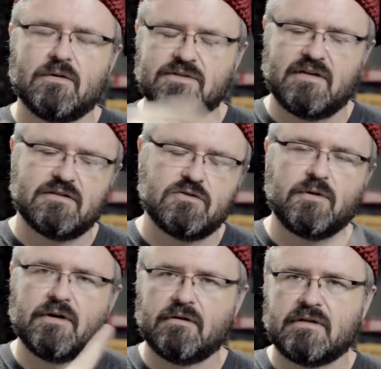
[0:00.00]
goes on to
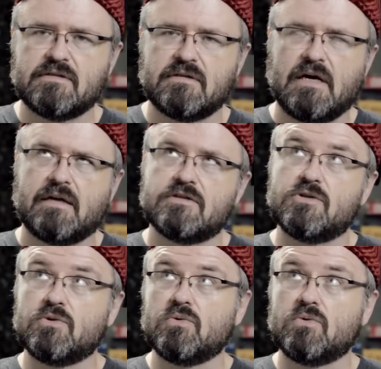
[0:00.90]
Twitter and
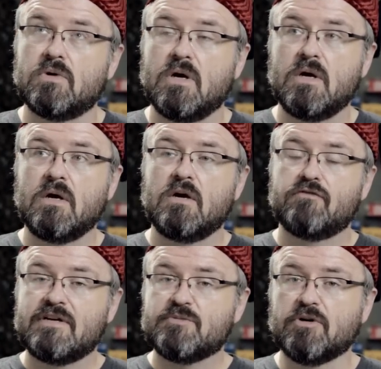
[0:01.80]
onto
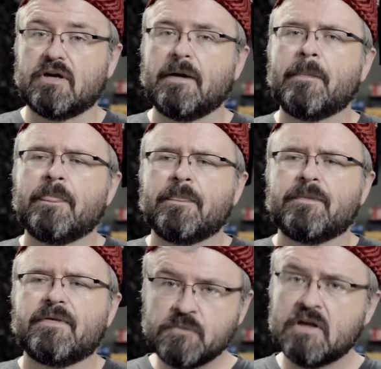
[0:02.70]
Facebook.
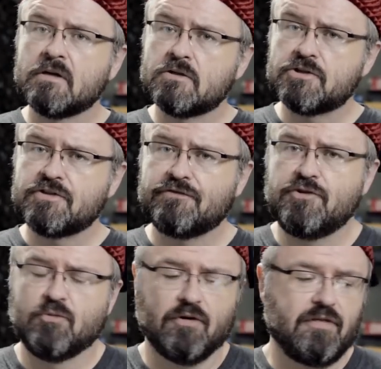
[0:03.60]
Just a few
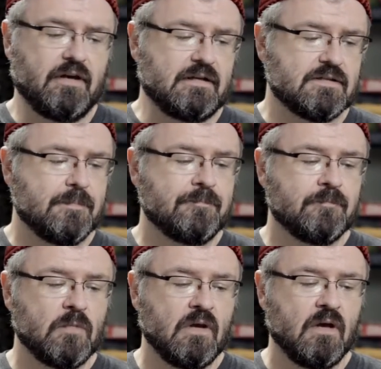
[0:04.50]
more things.
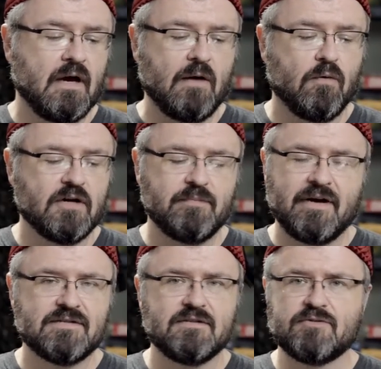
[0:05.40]
I walked
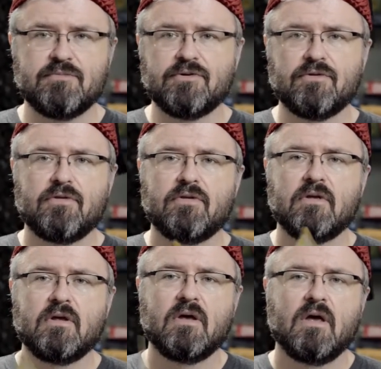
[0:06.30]
past this booth
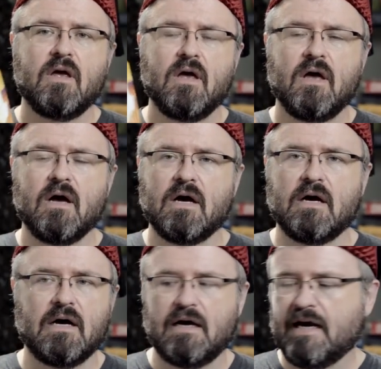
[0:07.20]

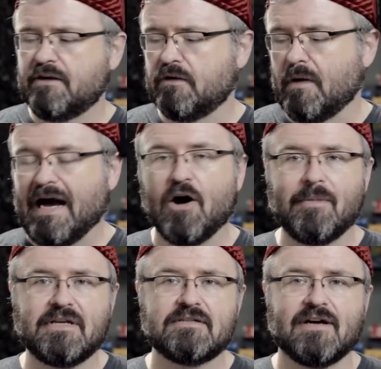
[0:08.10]
uh, I don't know how
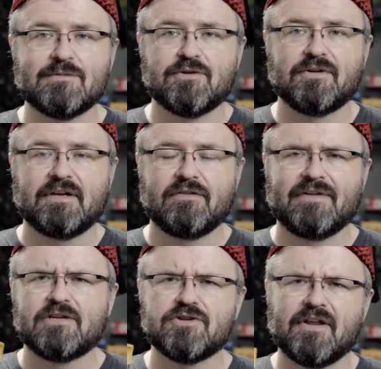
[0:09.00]
many times during the
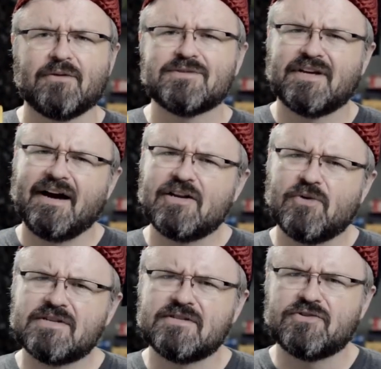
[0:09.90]
convention. And there was a guy
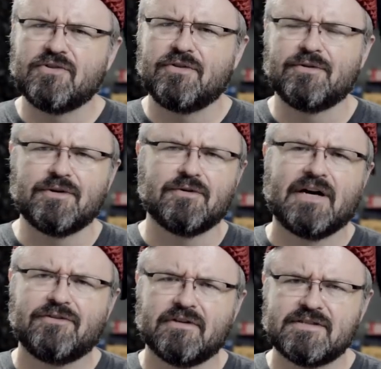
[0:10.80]
dressed as Cthulhu. I
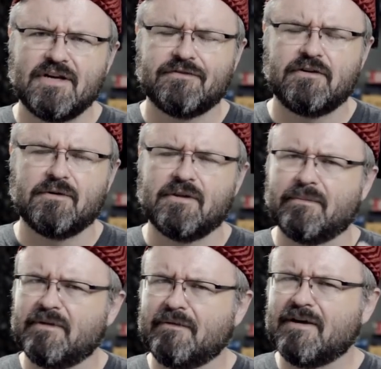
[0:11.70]
took a selfie with him.
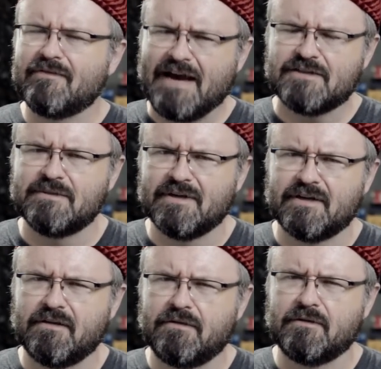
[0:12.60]
It might have actually been a
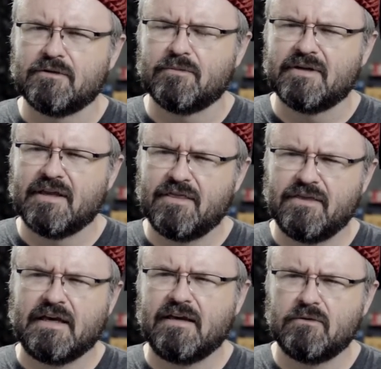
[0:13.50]
Cthulhu, but I
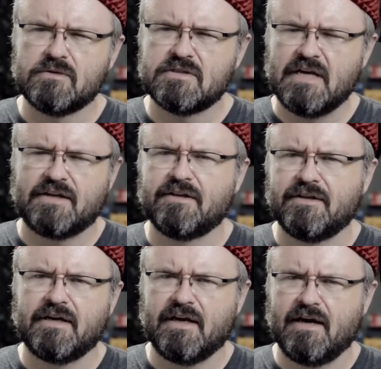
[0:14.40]
think it was
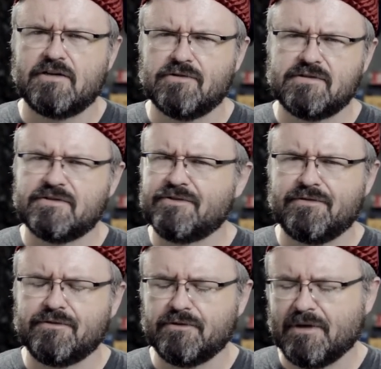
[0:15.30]
technically a guy dressed as
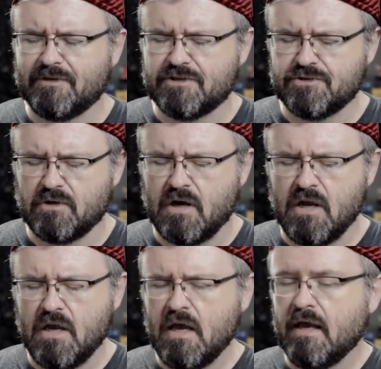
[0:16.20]
Cthulhu. I'm not sure.
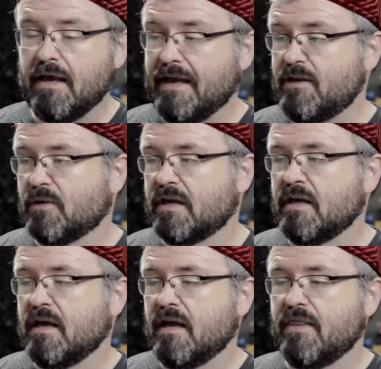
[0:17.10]
Anyway,
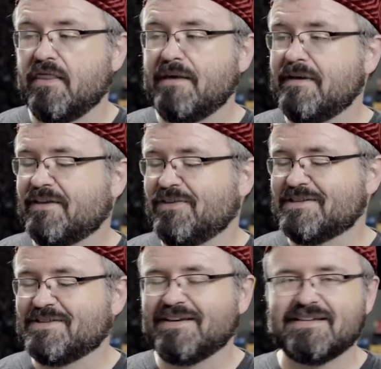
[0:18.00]
they make
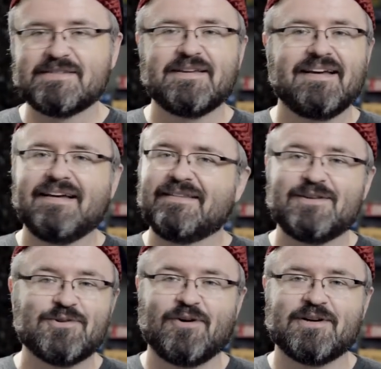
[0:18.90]
these things.
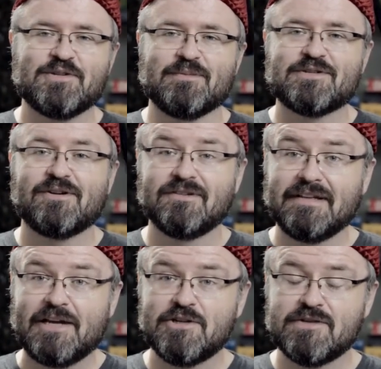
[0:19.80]
These are awesome. It's called
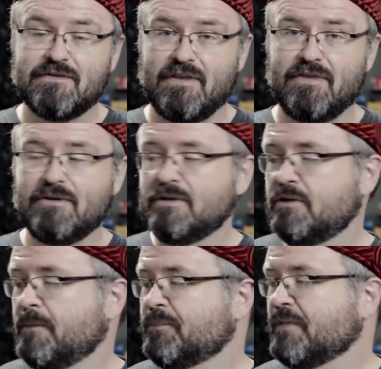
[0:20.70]
Legends of
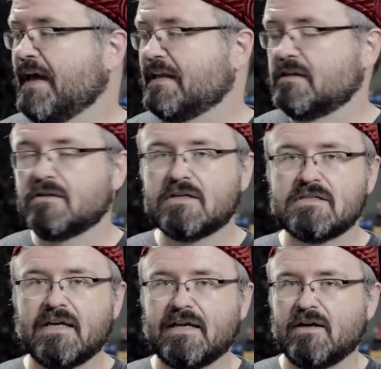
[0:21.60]
Cthulhu, and it looks
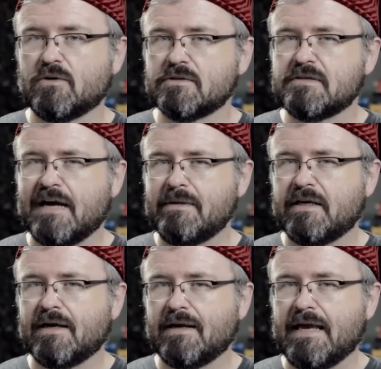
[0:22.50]
like an old-timey
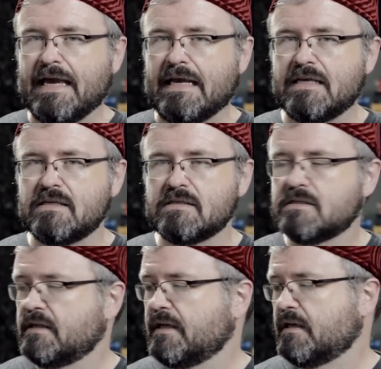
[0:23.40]
kind of 80s,
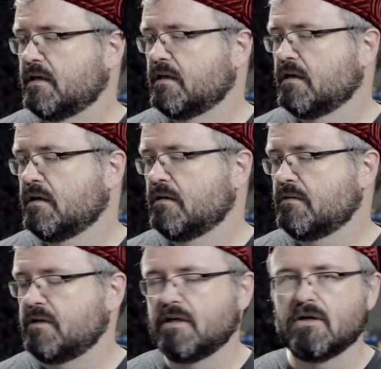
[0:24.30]
like,
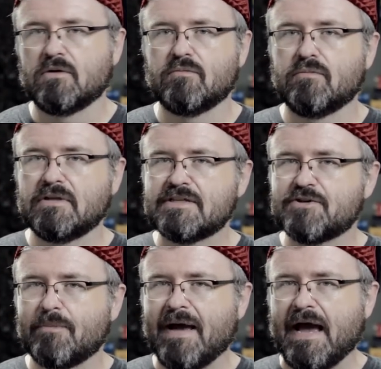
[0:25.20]
you know,
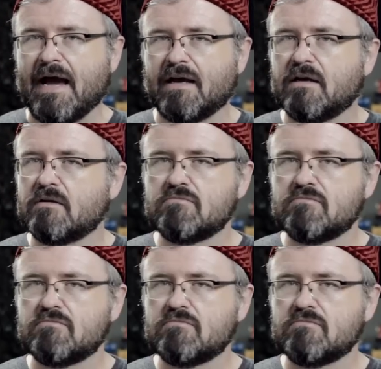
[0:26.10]
blister pack